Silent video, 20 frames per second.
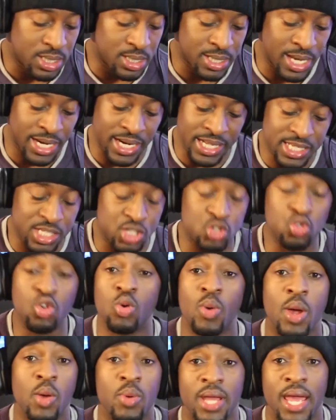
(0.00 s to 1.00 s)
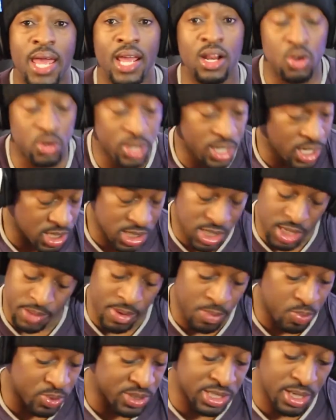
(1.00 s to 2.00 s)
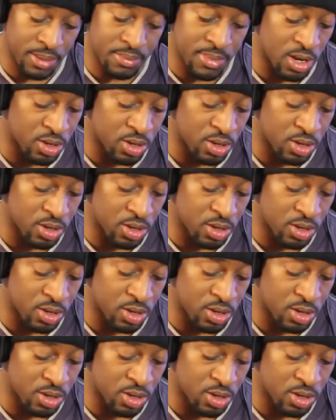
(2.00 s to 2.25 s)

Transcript: They need to do away with Halo. They need to come up with something